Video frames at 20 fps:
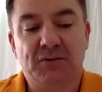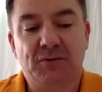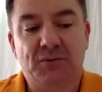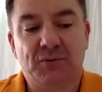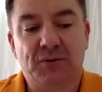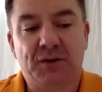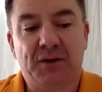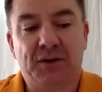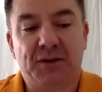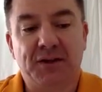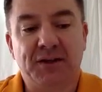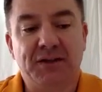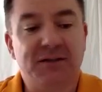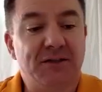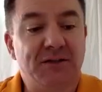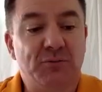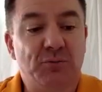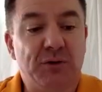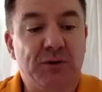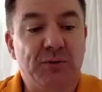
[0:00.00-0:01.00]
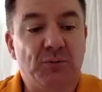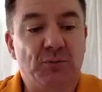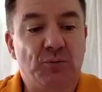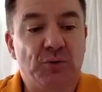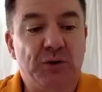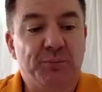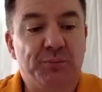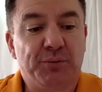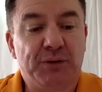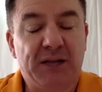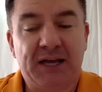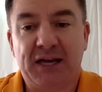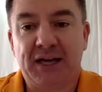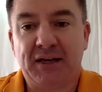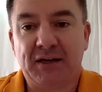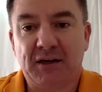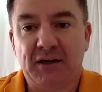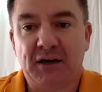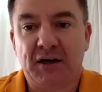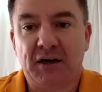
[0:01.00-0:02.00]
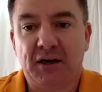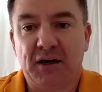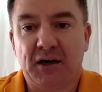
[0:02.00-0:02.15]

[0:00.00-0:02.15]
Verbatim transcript: one of the things is we we plan